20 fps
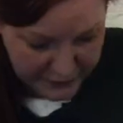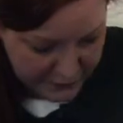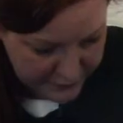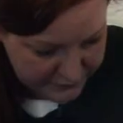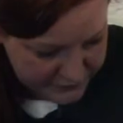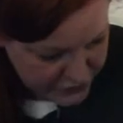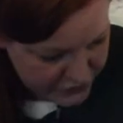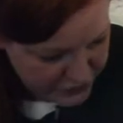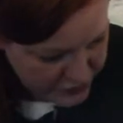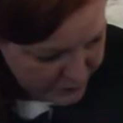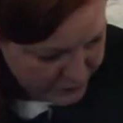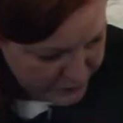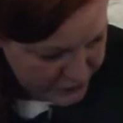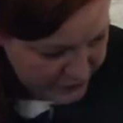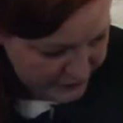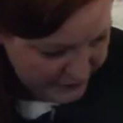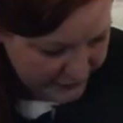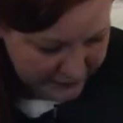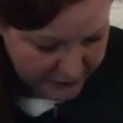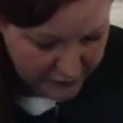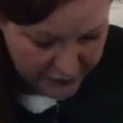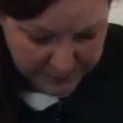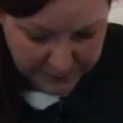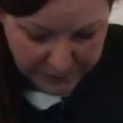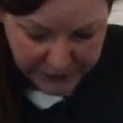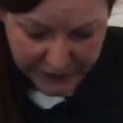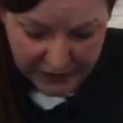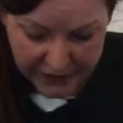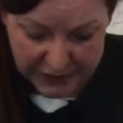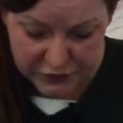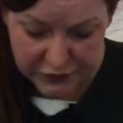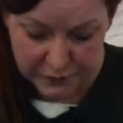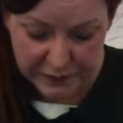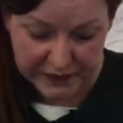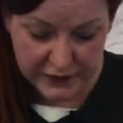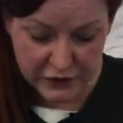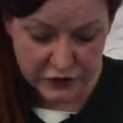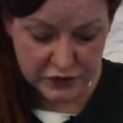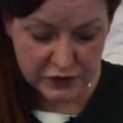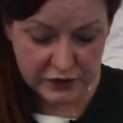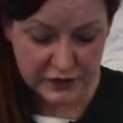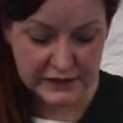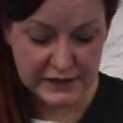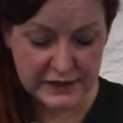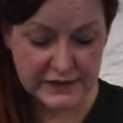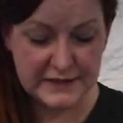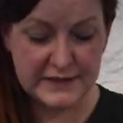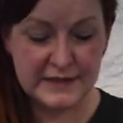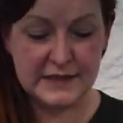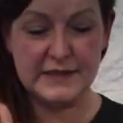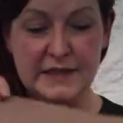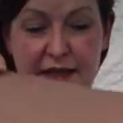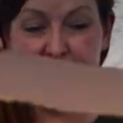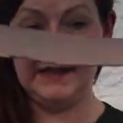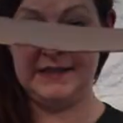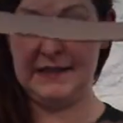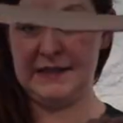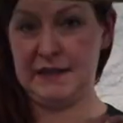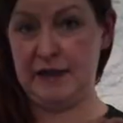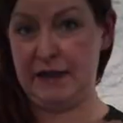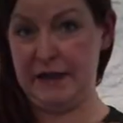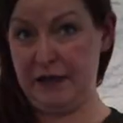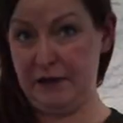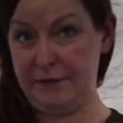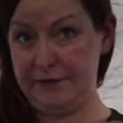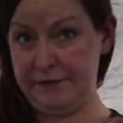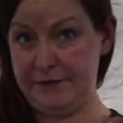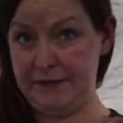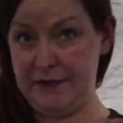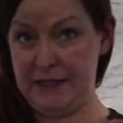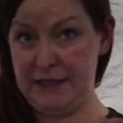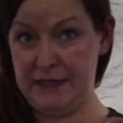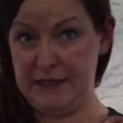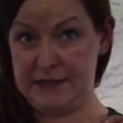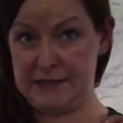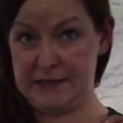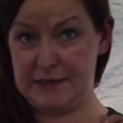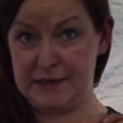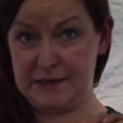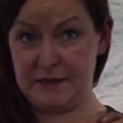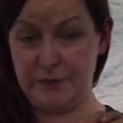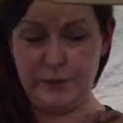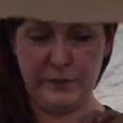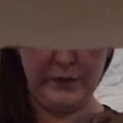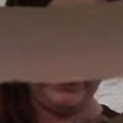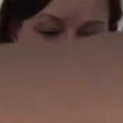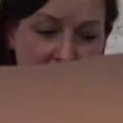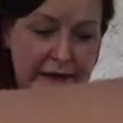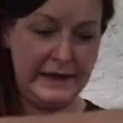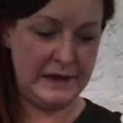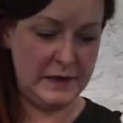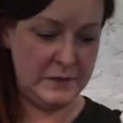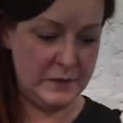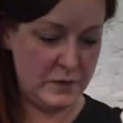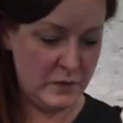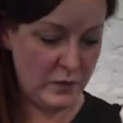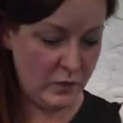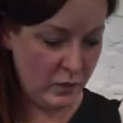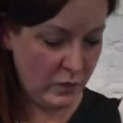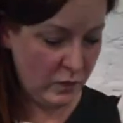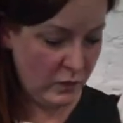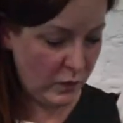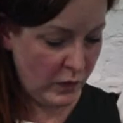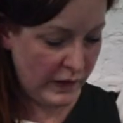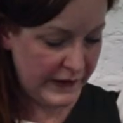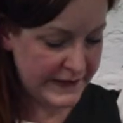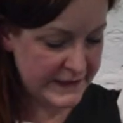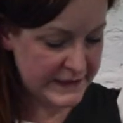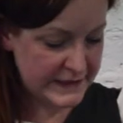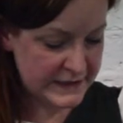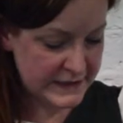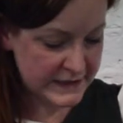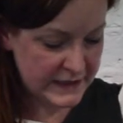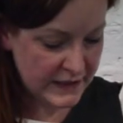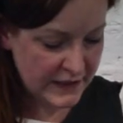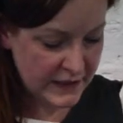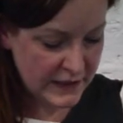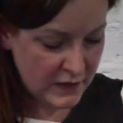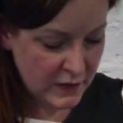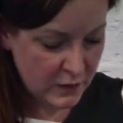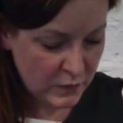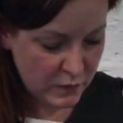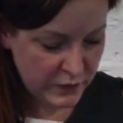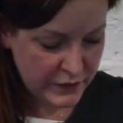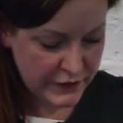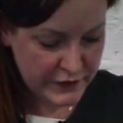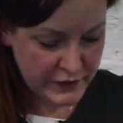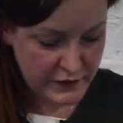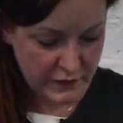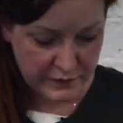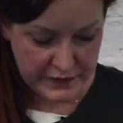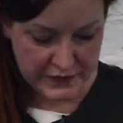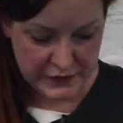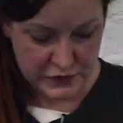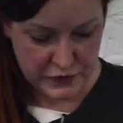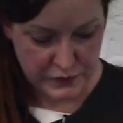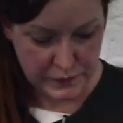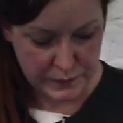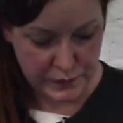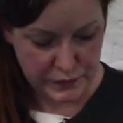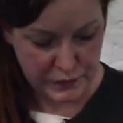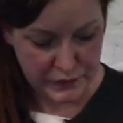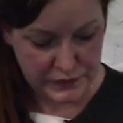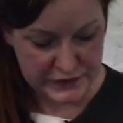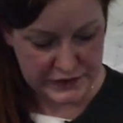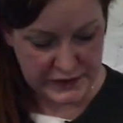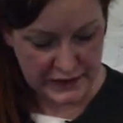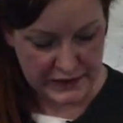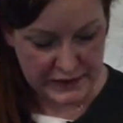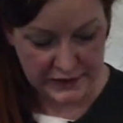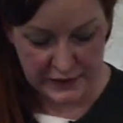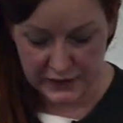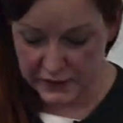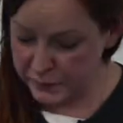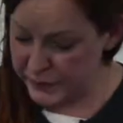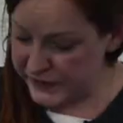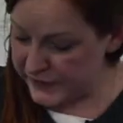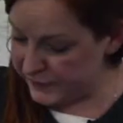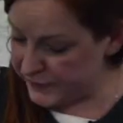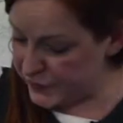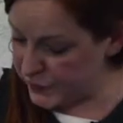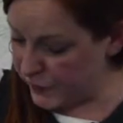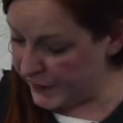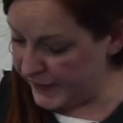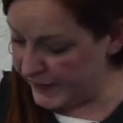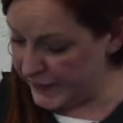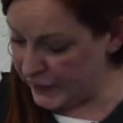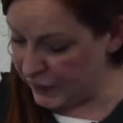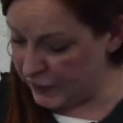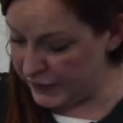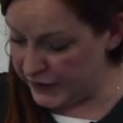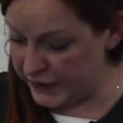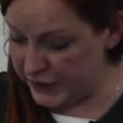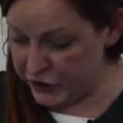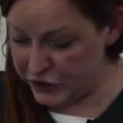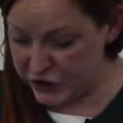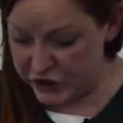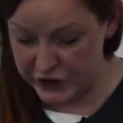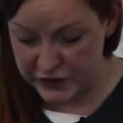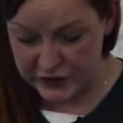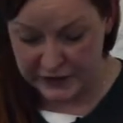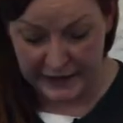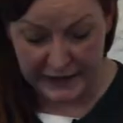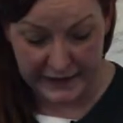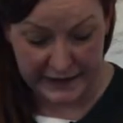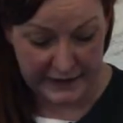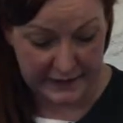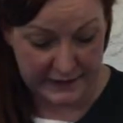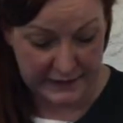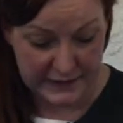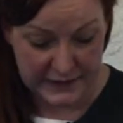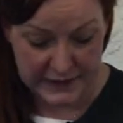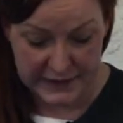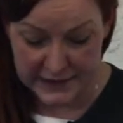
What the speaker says: of the ship together, and to make sure that it stays kind of this wide, we're going to put a little bit of twine on each end.